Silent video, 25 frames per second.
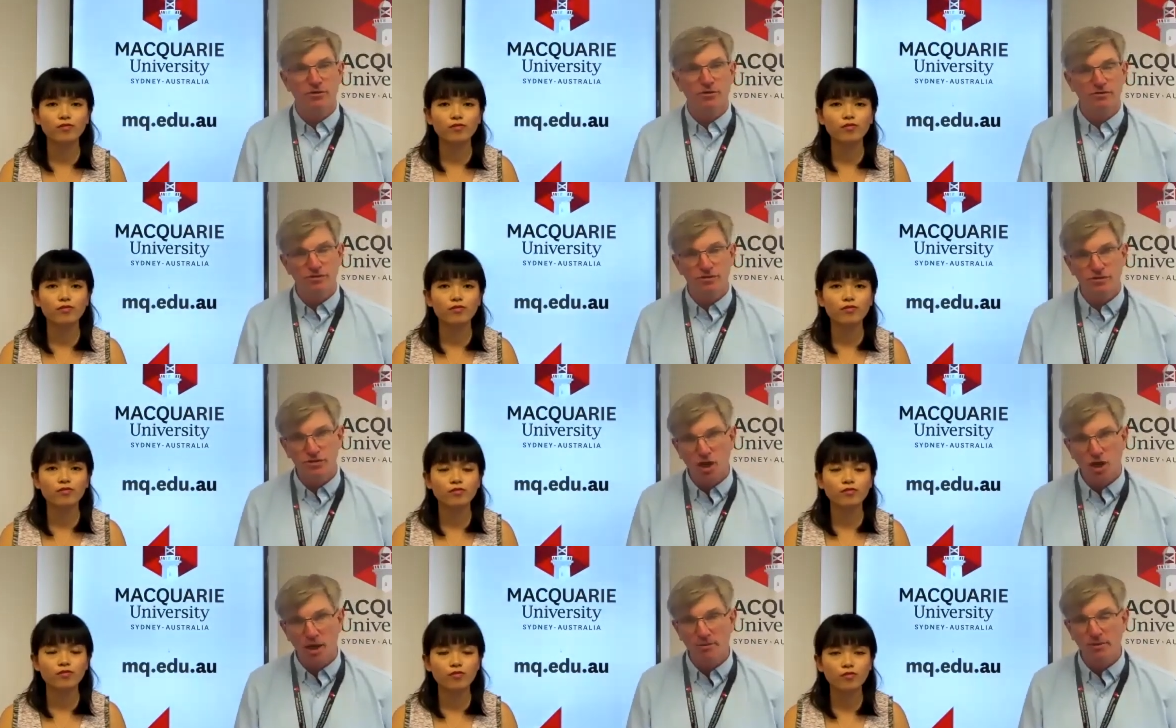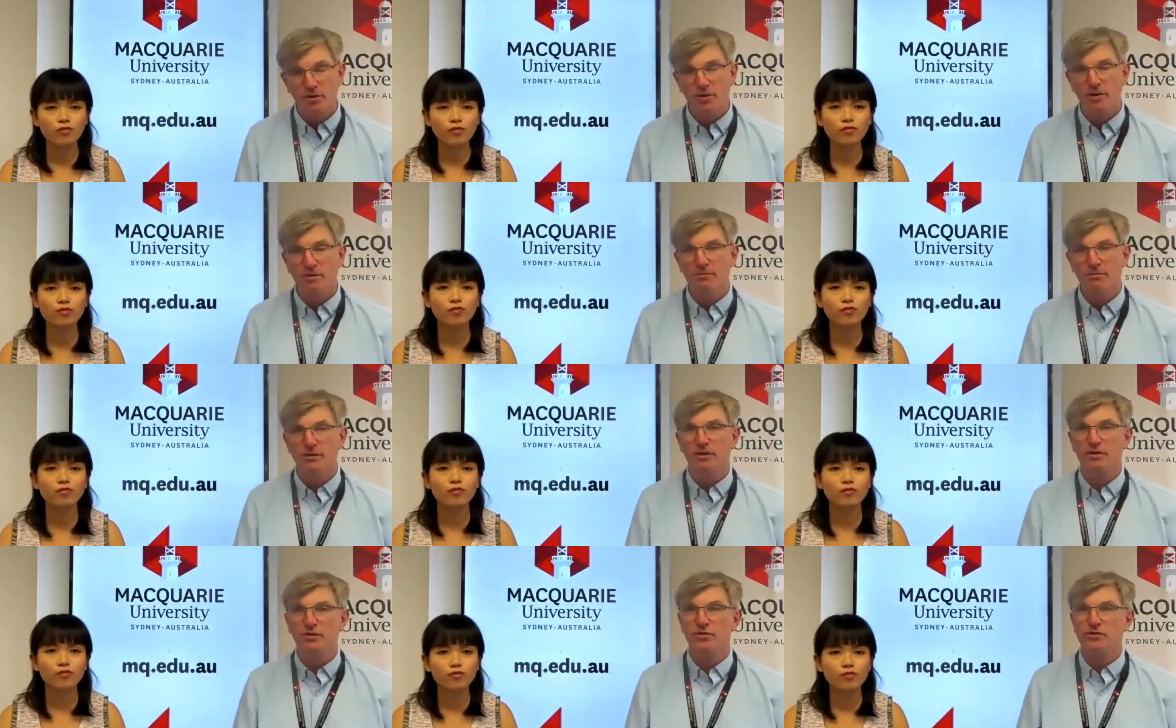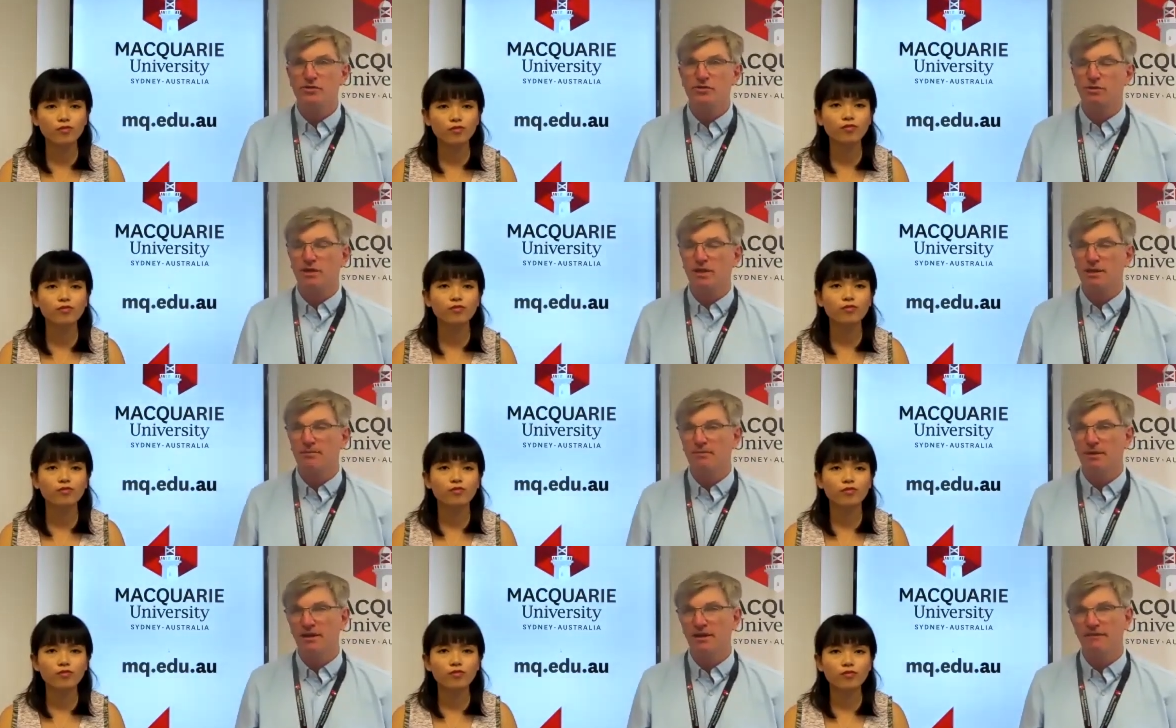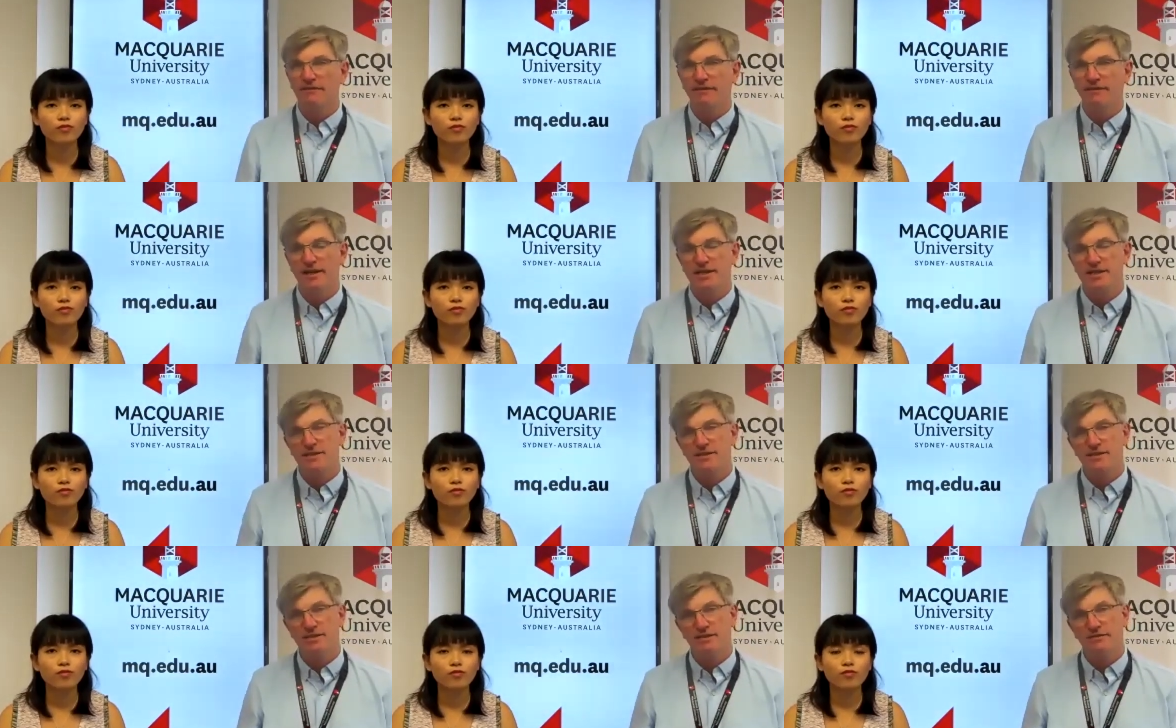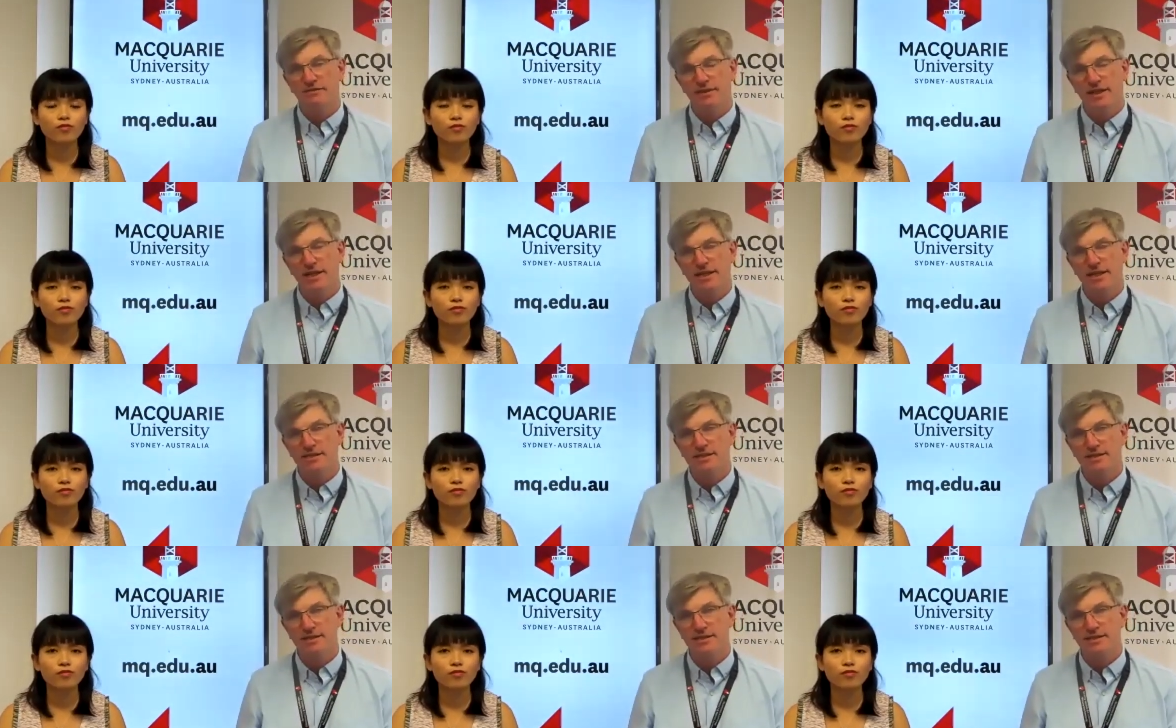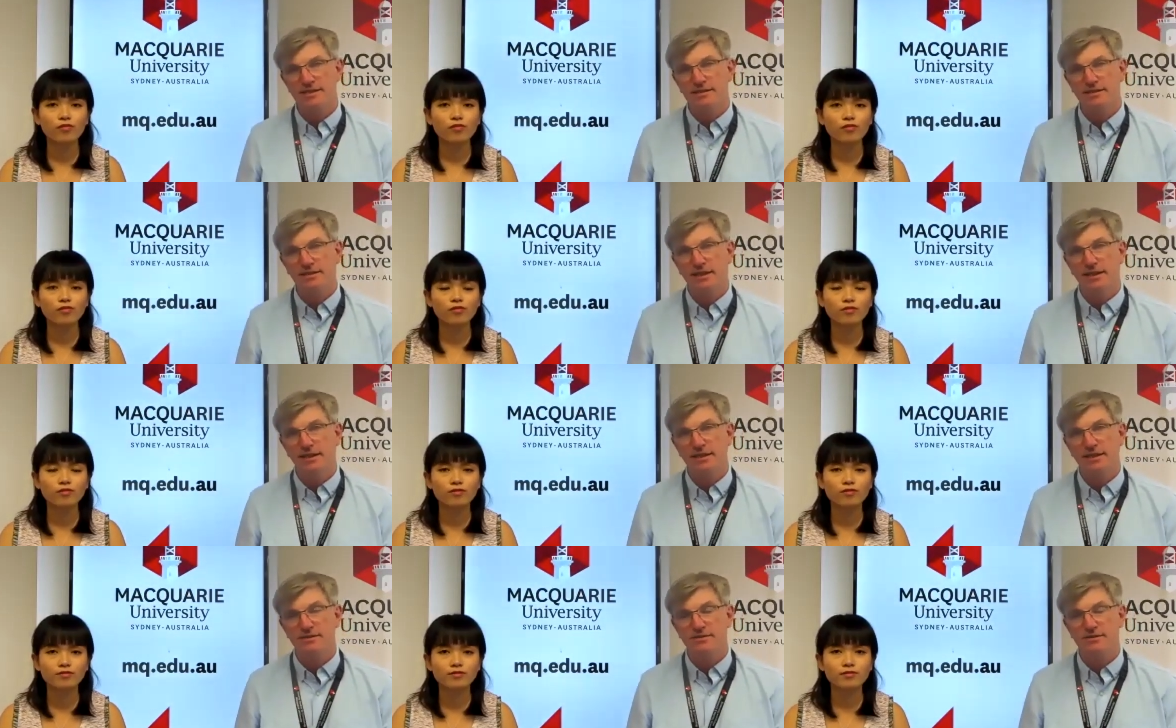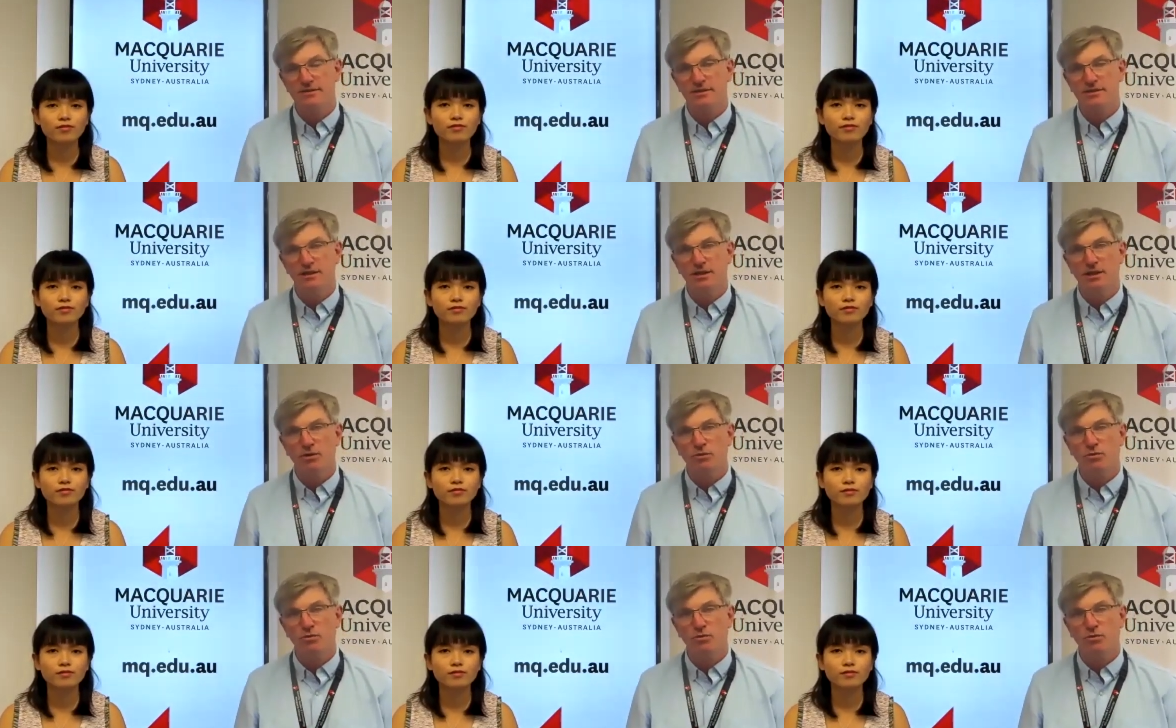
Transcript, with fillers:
Speaker 1: cyber criminals? What are the motivations of nation states?